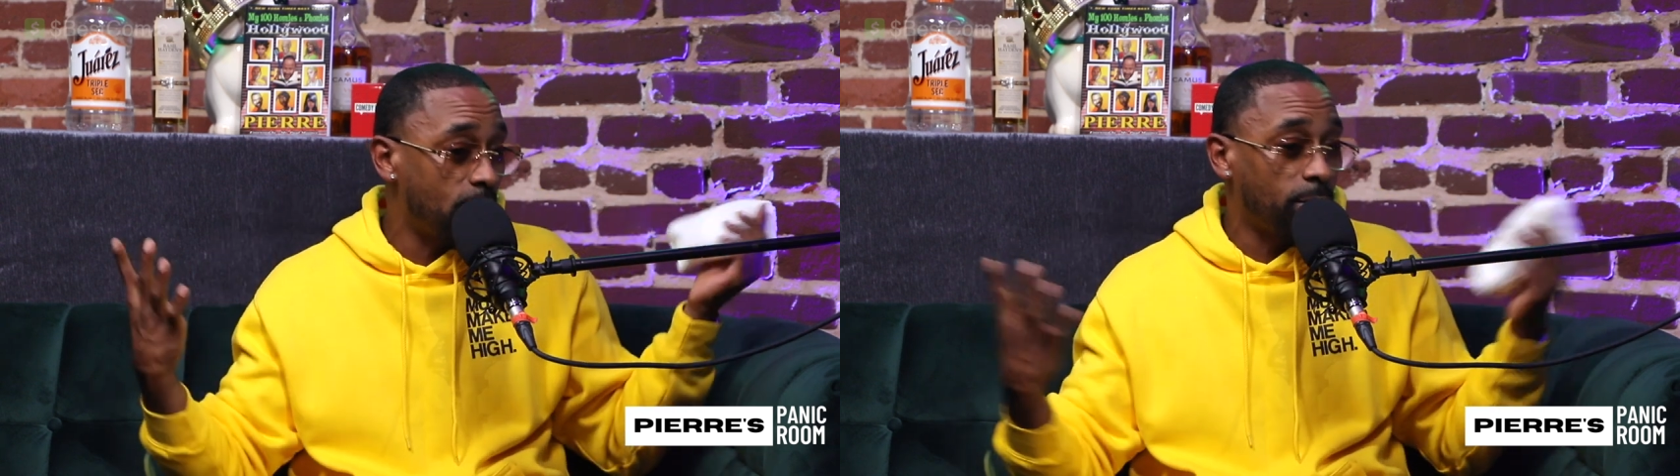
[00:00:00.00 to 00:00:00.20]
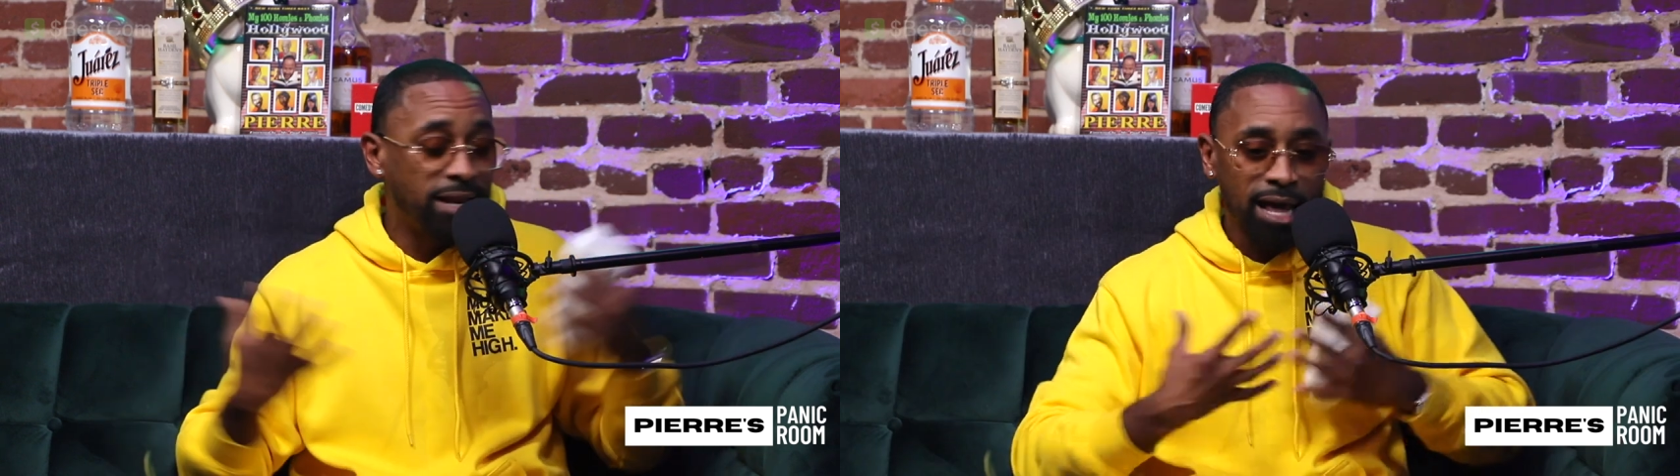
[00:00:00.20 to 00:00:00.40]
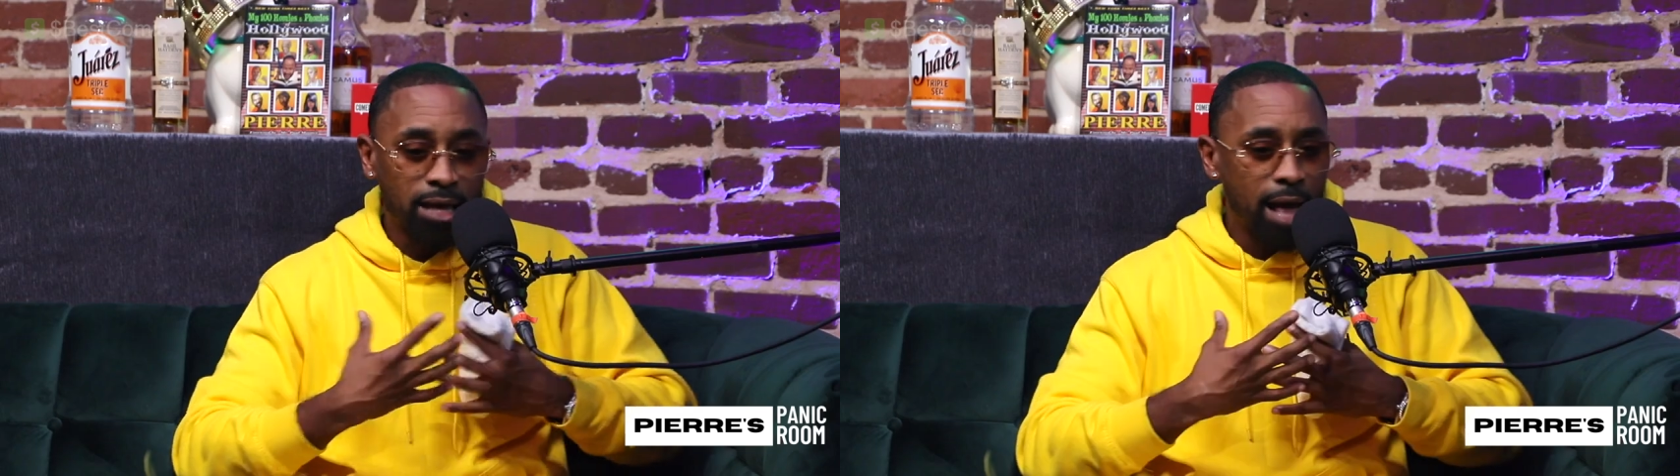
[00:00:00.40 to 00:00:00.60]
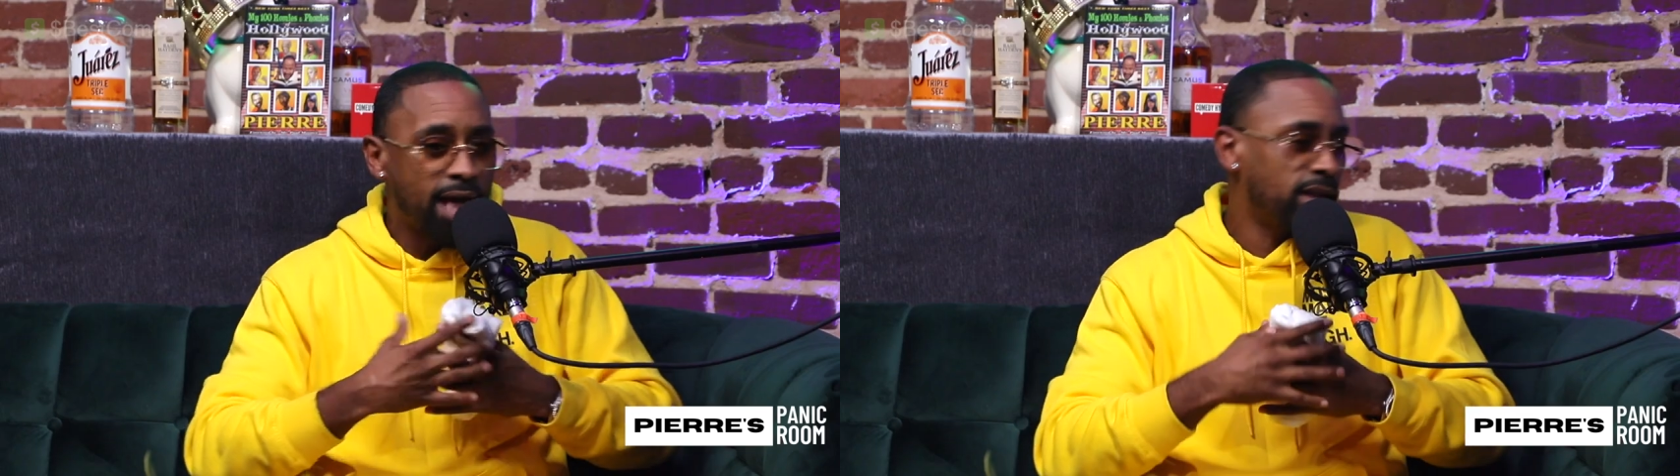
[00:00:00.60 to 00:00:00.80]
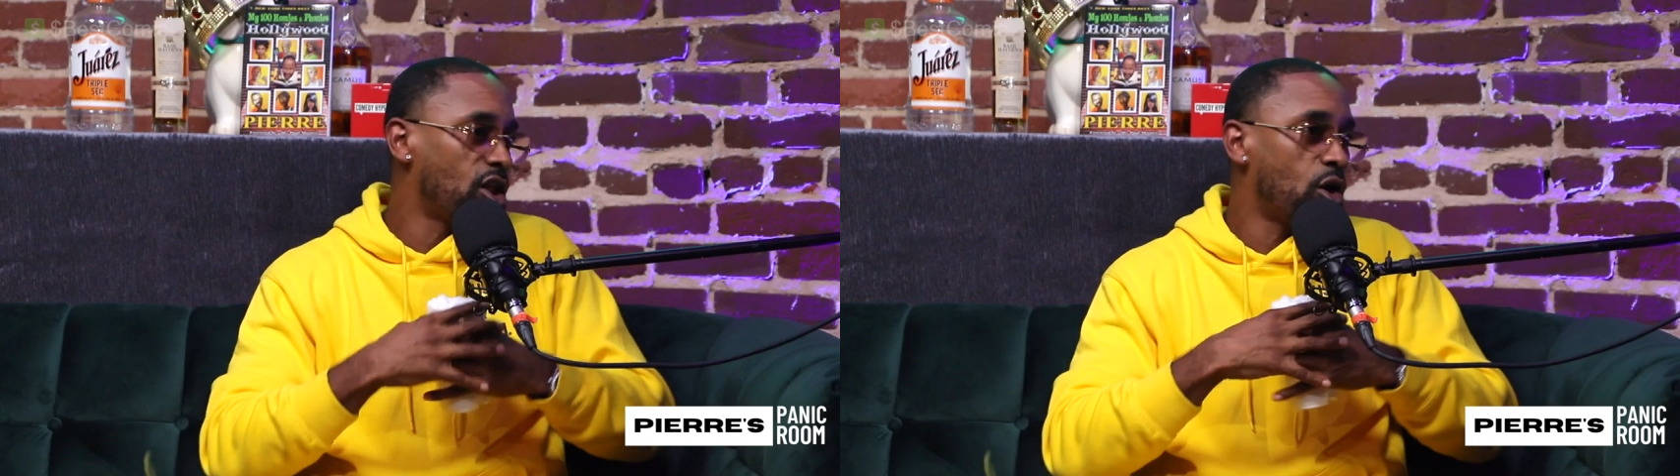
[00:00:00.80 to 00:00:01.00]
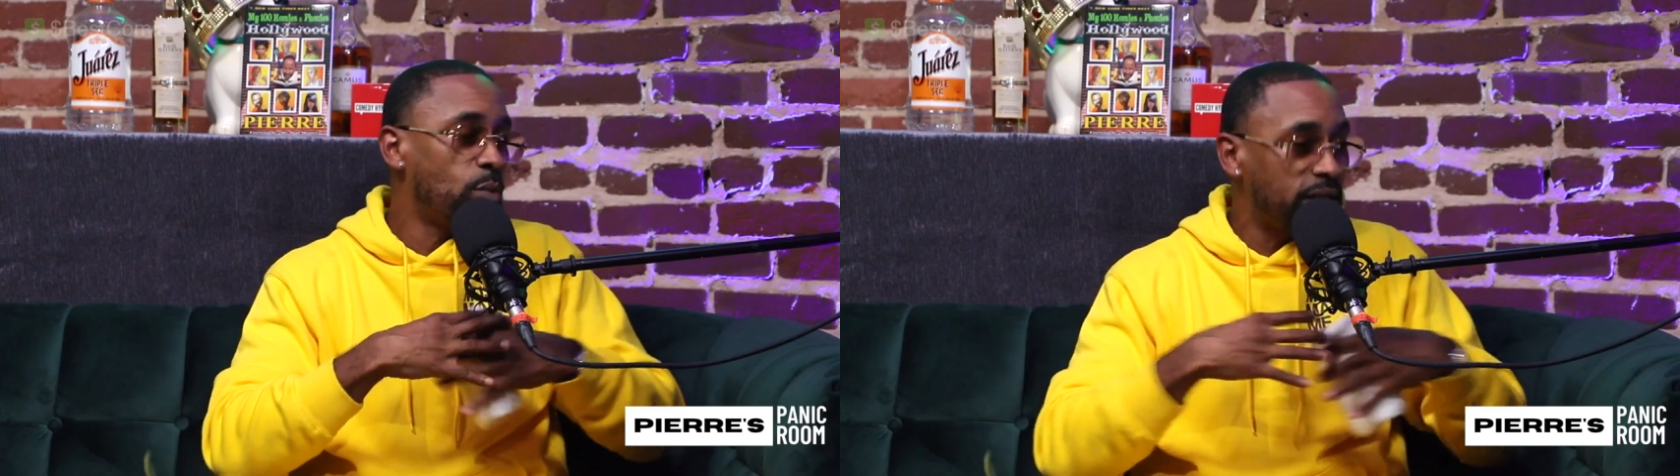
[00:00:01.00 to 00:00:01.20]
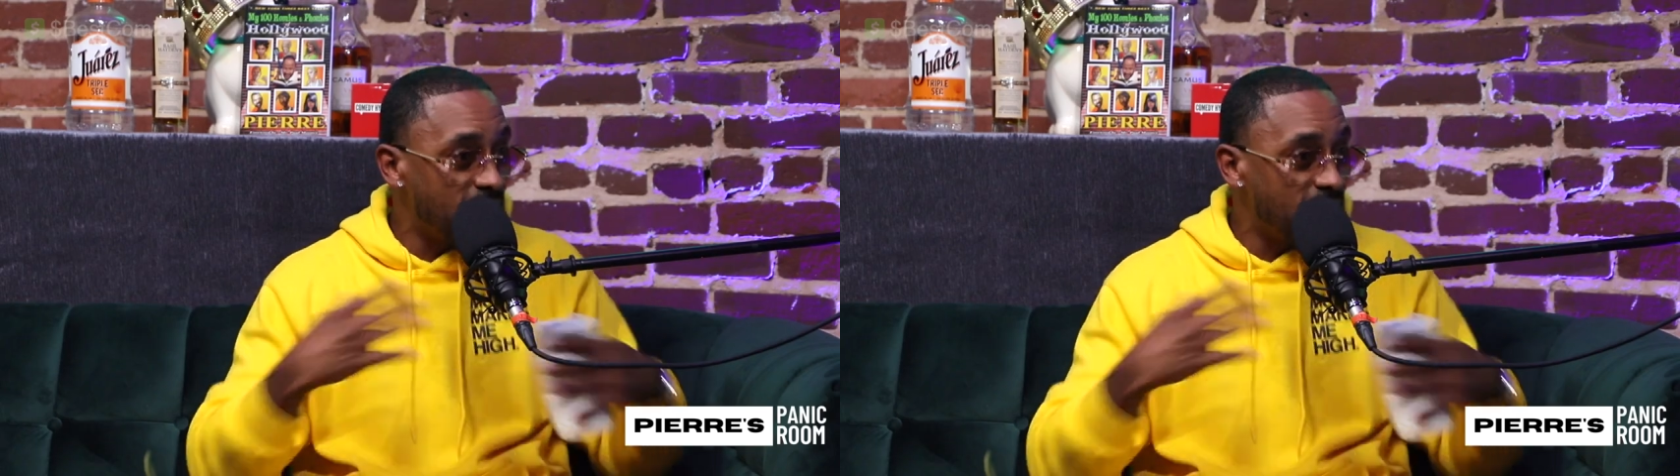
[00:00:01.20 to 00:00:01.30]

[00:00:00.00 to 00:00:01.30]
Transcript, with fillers: around me, like I get along with